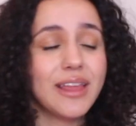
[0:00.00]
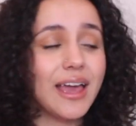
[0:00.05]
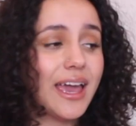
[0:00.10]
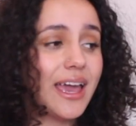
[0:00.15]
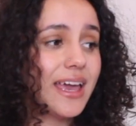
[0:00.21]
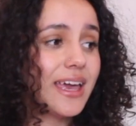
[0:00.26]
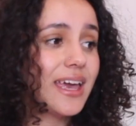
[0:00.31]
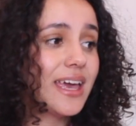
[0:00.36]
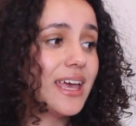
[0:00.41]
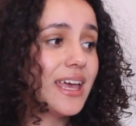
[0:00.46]

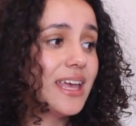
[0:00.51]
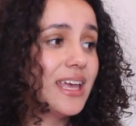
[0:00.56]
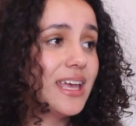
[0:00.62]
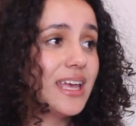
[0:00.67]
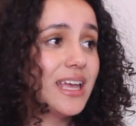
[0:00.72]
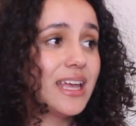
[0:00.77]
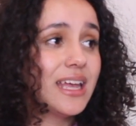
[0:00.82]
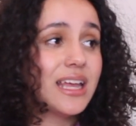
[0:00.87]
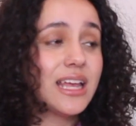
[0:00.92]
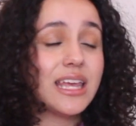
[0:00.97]
Like,
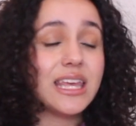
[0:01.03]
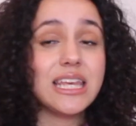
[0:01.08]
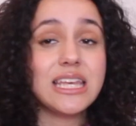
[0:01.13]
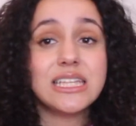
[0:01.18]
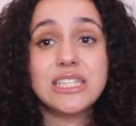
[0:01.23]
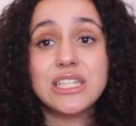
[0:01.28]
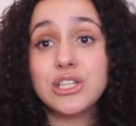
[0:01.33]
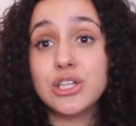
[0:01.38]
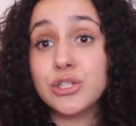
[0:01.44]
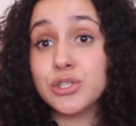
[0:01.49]

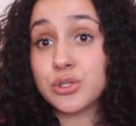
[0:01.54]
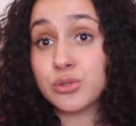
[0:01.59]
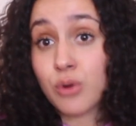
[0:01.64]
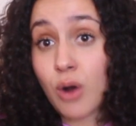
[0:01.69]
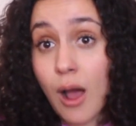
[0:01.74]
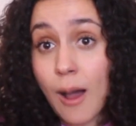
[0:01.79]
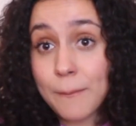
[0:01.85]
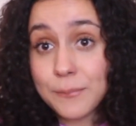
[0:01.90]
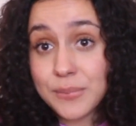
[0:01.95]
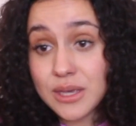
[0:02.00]
easy to
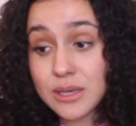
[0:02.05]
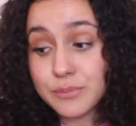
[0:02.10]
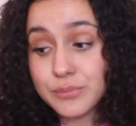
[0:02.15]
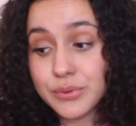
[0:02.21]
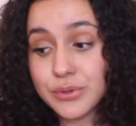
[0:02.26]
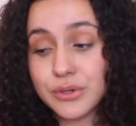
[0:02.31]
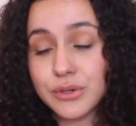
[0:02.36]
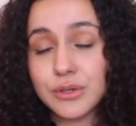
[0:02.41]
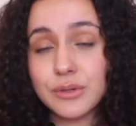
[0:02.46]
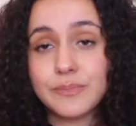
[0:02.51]
drop
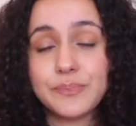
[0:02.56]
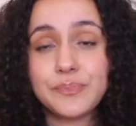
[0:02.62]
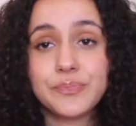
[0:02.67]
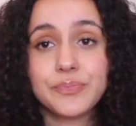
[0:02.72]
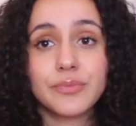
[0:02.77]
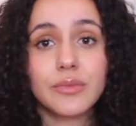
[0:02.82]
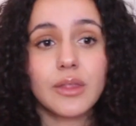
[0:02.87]
people.